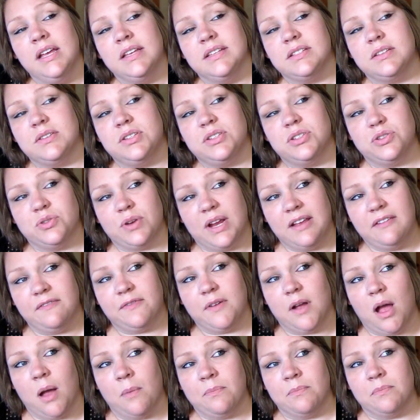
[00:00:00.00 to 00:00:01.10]
So straight
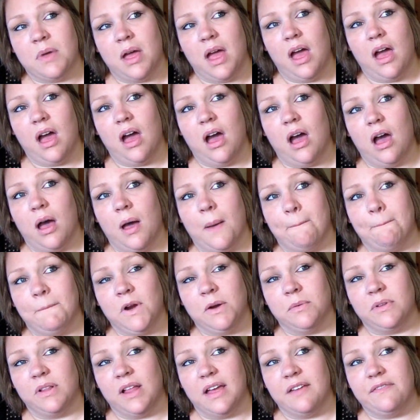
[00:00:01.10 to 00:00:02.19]
from
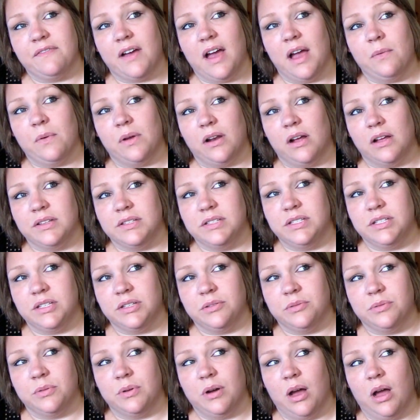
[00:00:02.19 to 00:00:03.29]
Herbalife, I went on
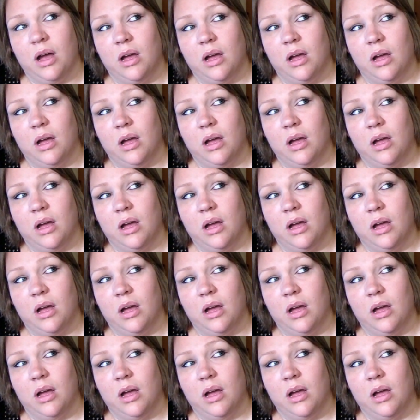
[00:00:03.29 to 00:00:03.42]
to